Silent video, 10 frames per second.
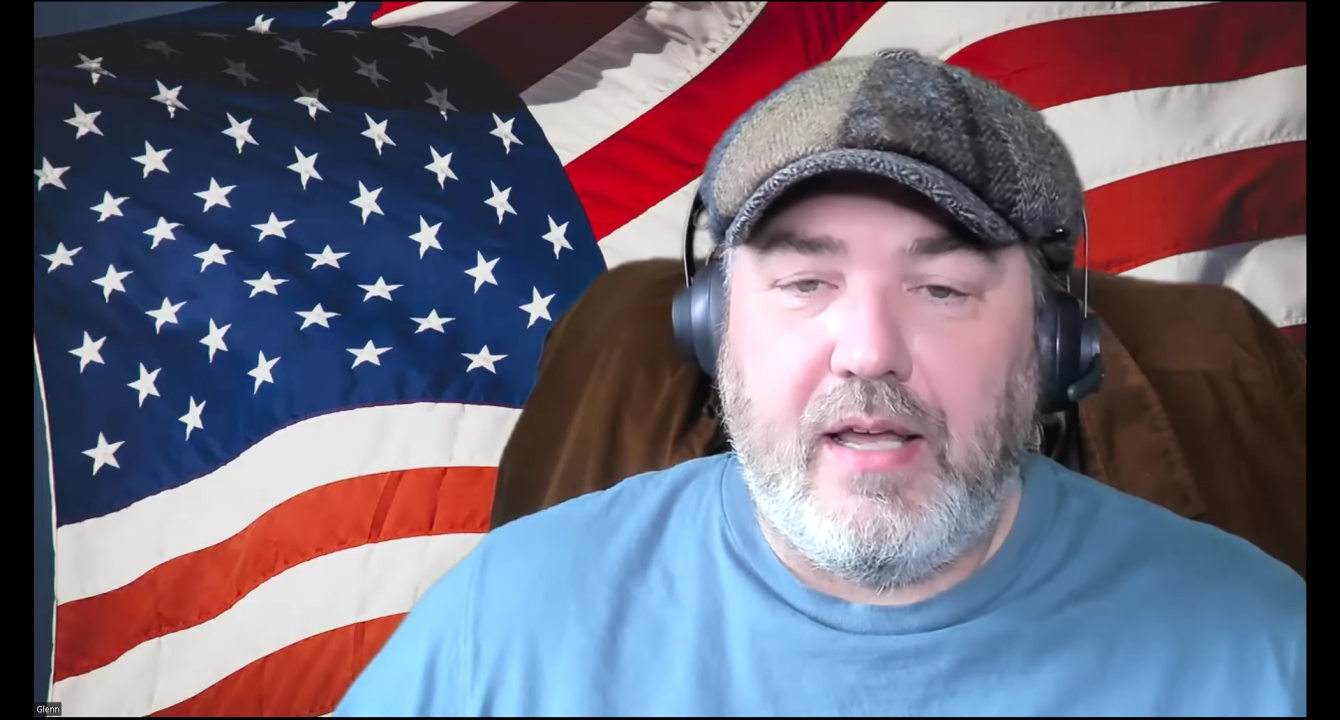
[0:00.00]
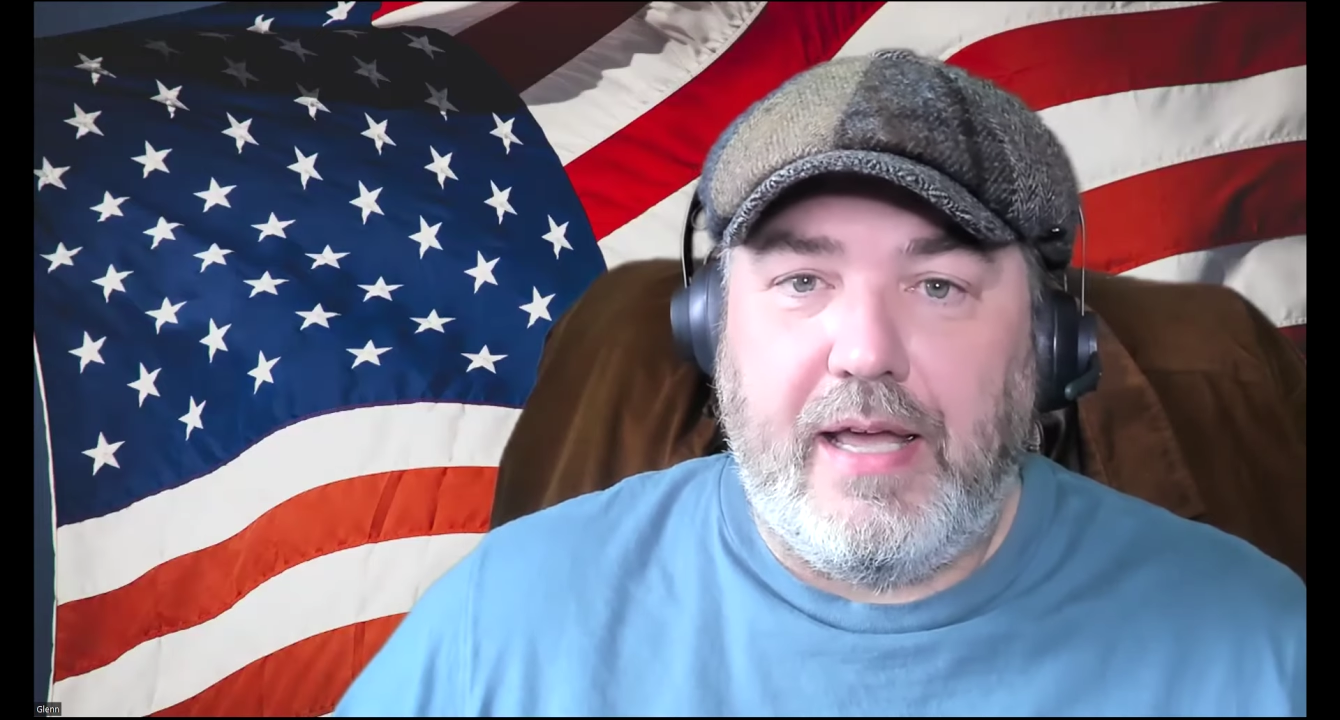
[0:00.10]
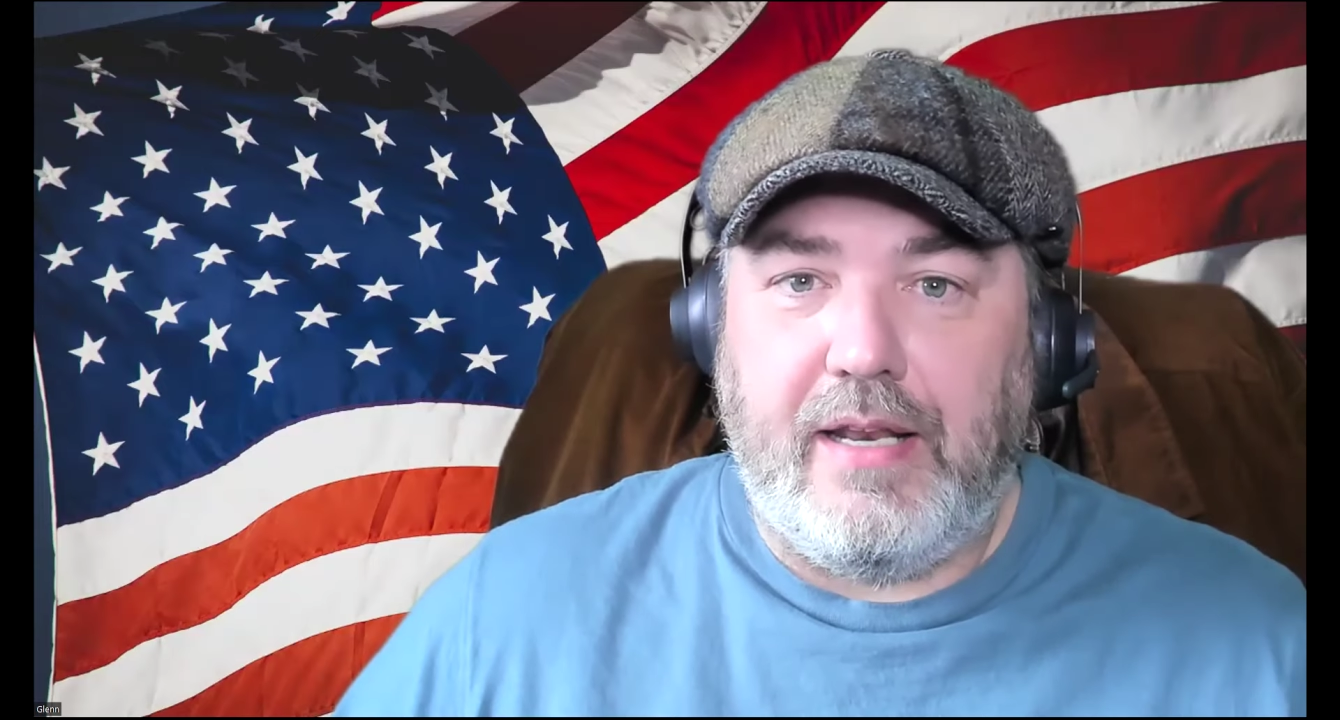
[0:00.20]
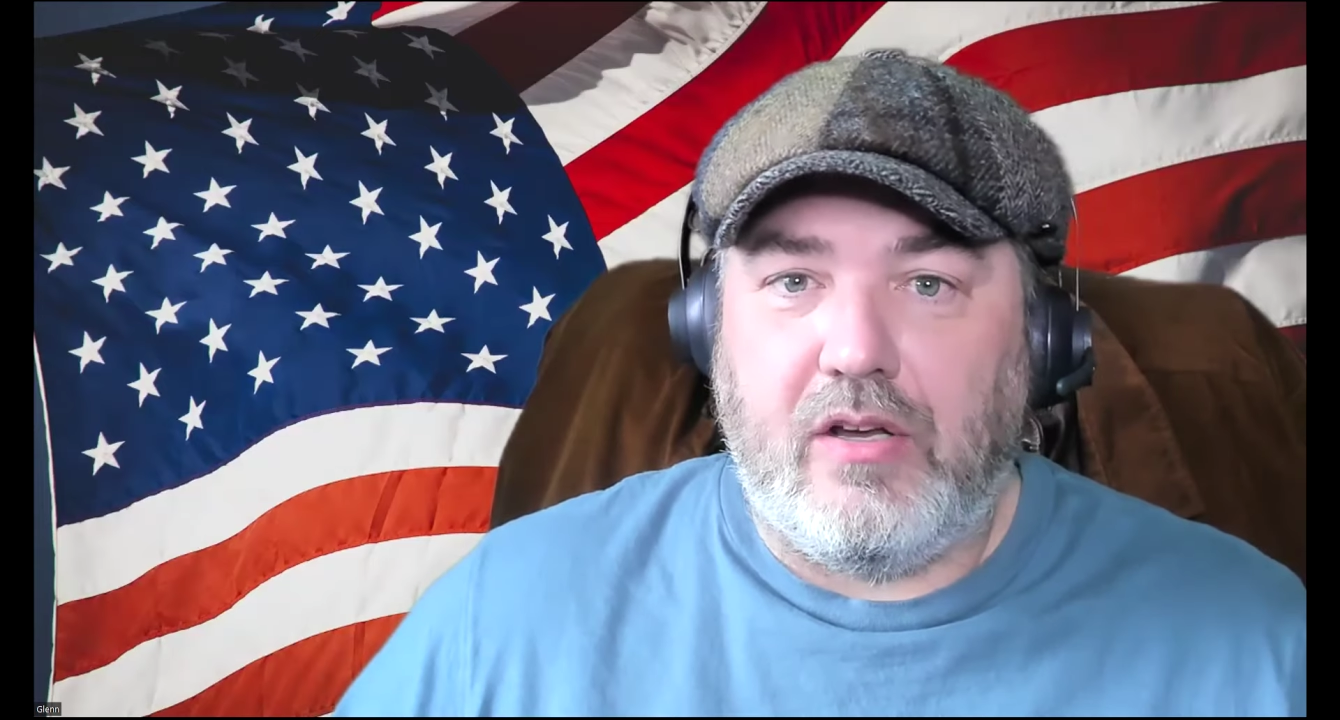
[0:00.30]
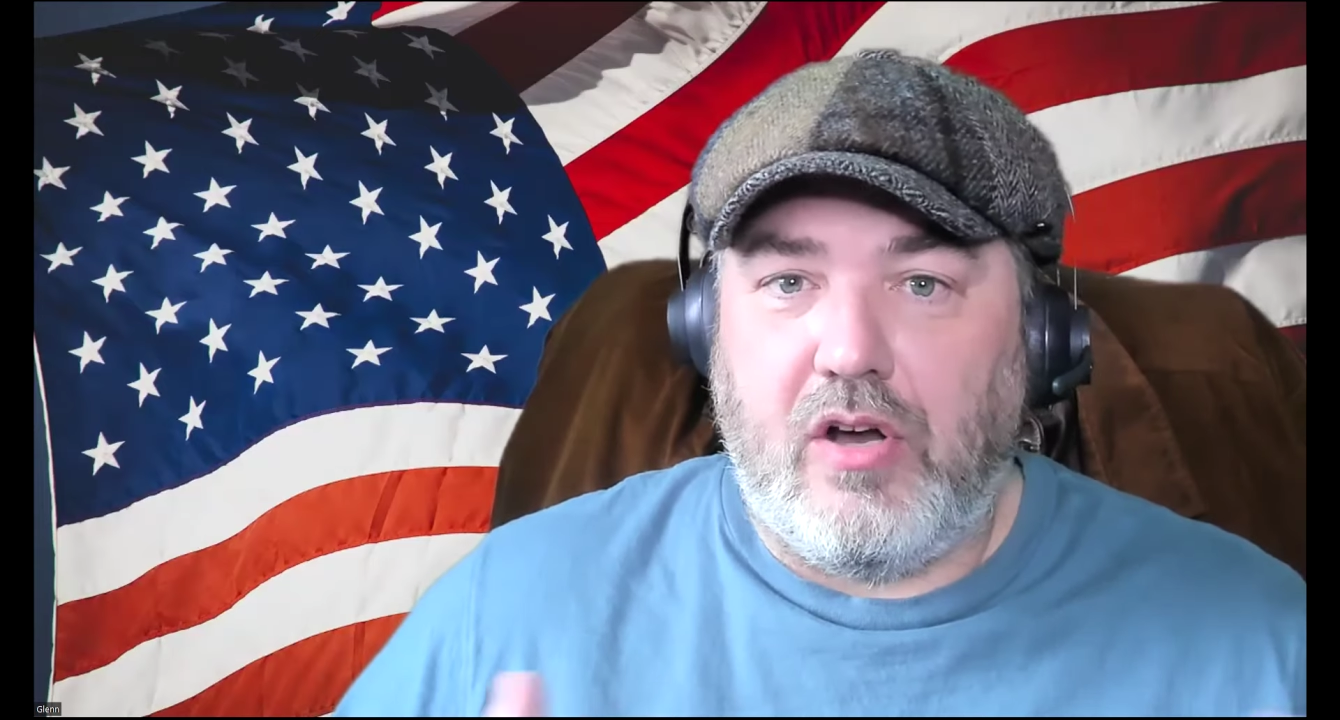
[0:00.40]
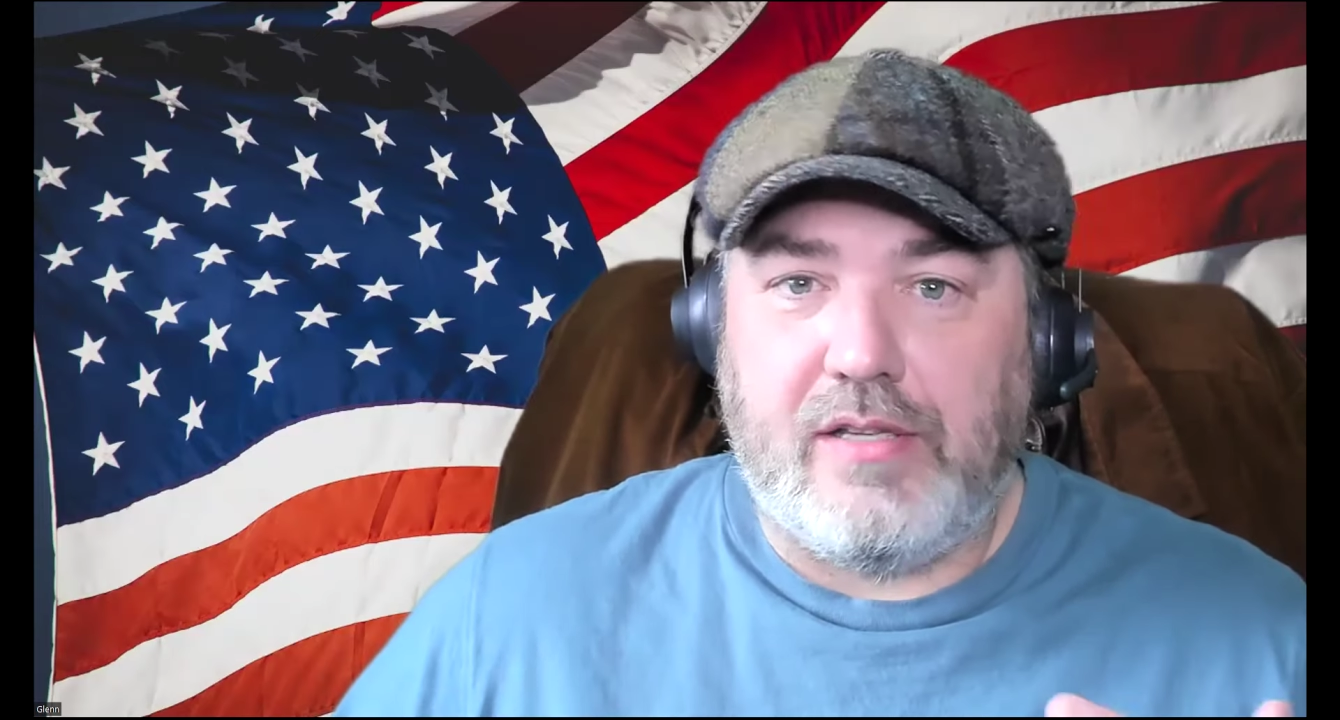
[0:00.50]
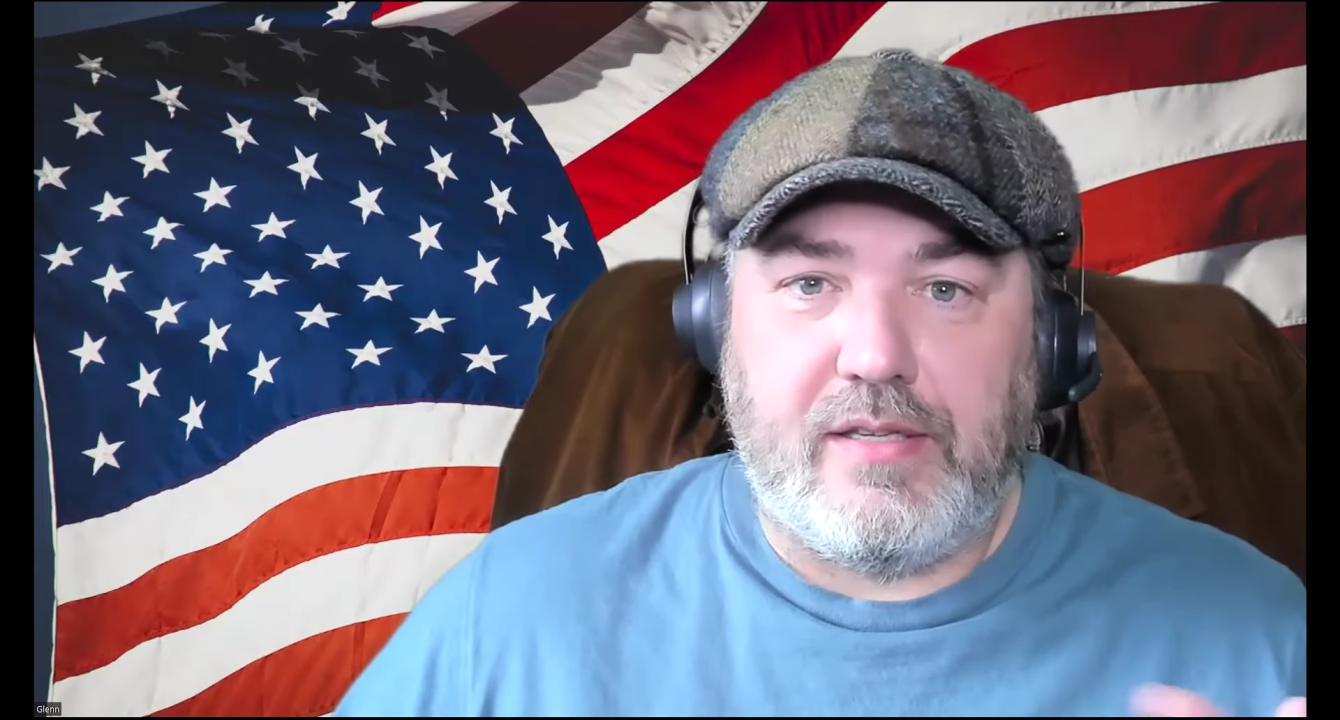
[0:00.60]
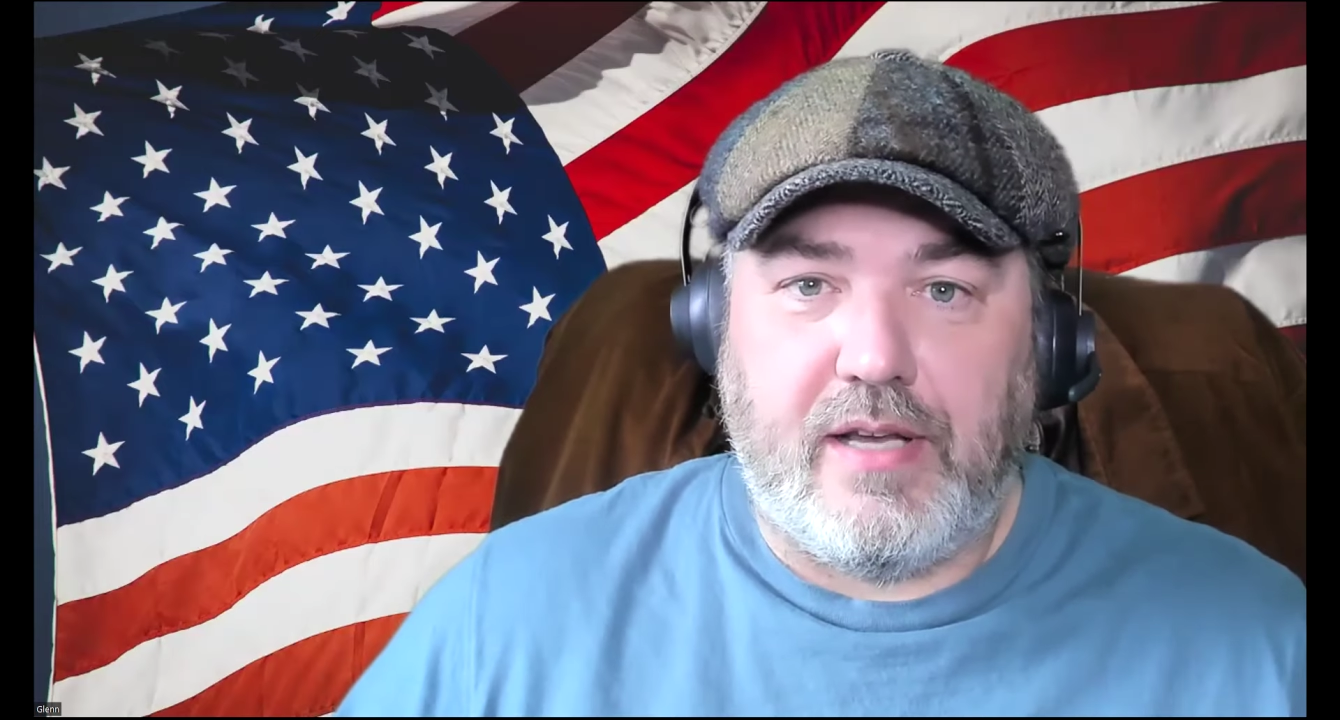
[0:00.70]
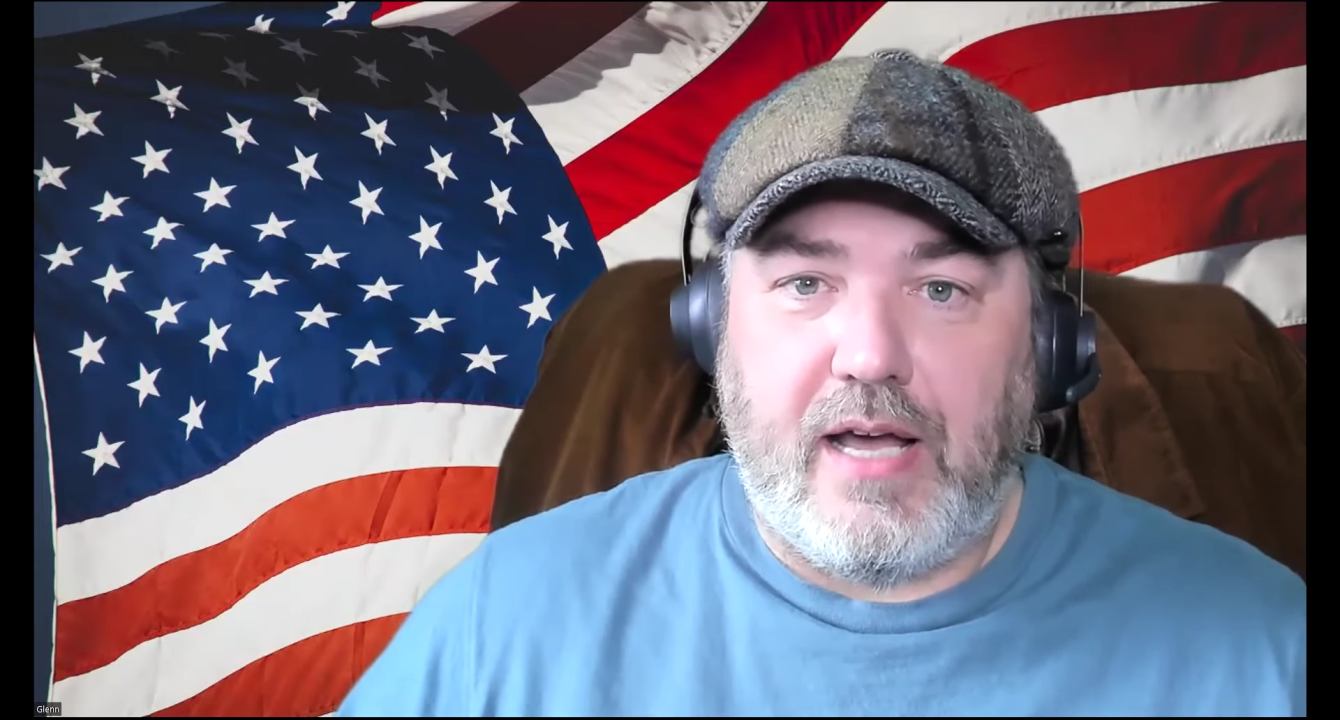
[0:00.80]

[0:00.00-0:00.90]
and it causes a